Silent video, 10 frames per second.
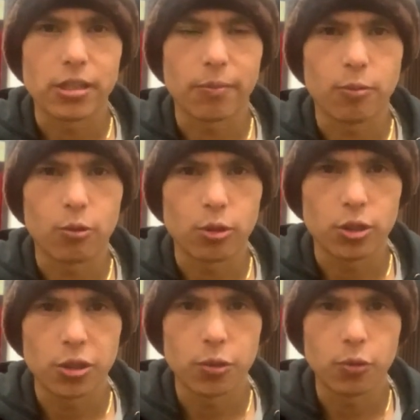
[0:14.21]
and support
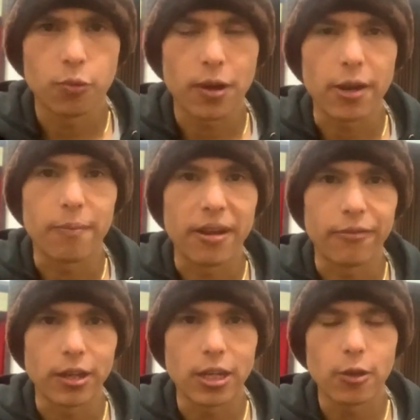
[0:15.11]
to one of
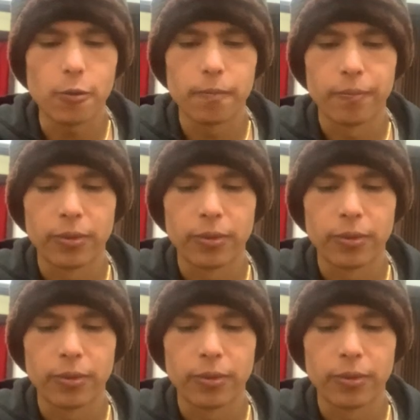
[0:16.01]
my video.